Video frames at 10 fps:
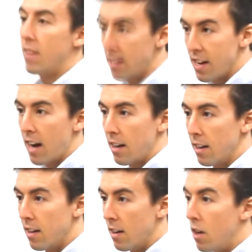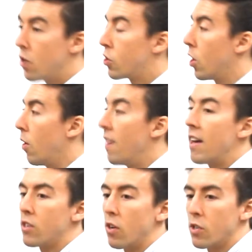Exactly. So, and
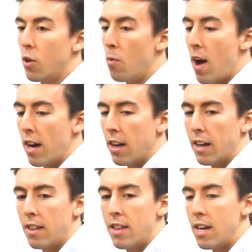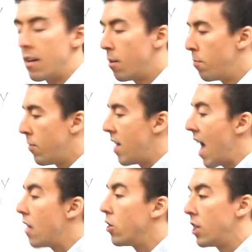that's also why like the
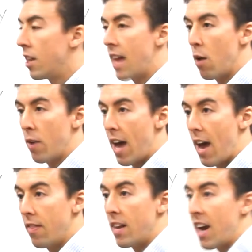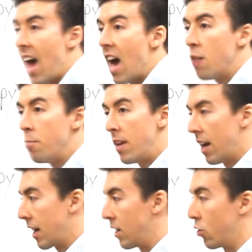energy that one had, that it had been
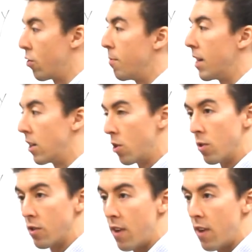like distributing to its